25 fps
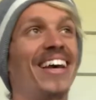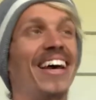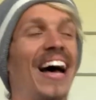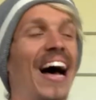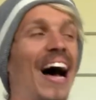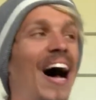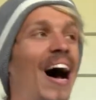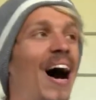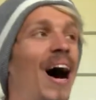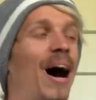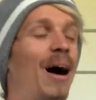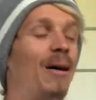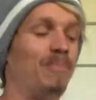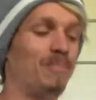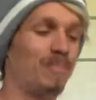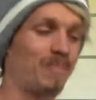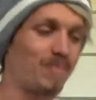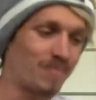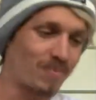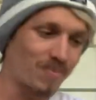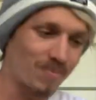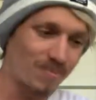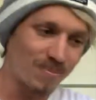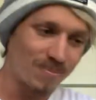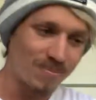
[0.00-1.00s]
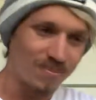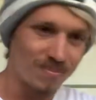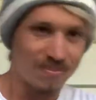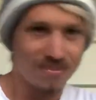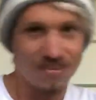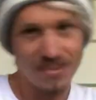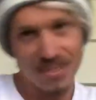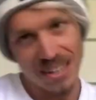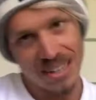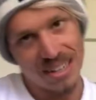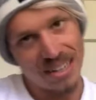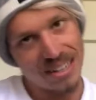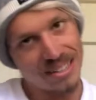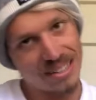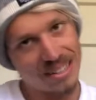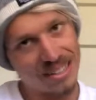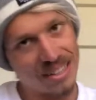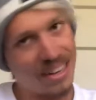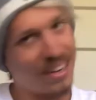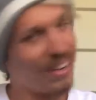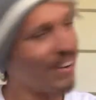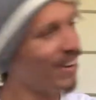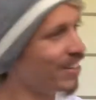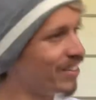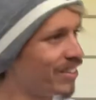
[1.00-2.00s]
Go
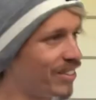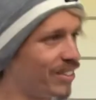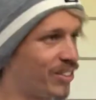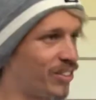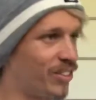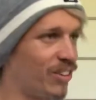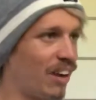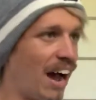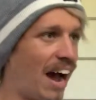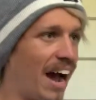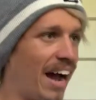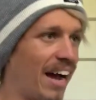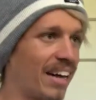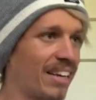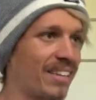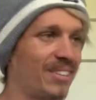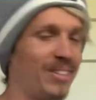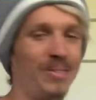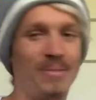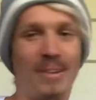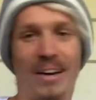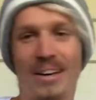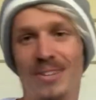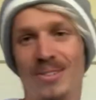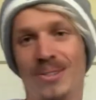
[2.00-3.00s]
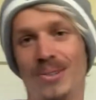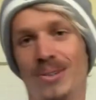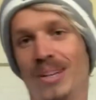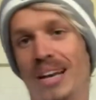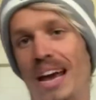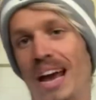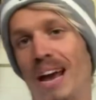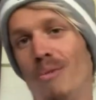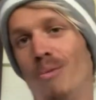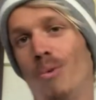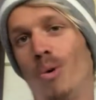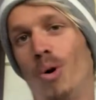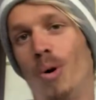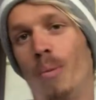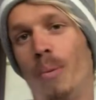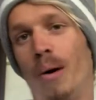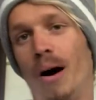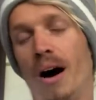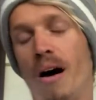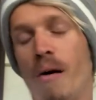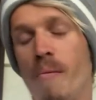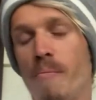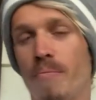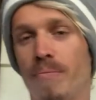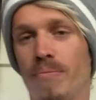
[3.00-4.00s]
around to the track, do about a 2K warm
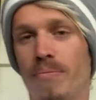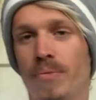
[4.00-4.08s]
up,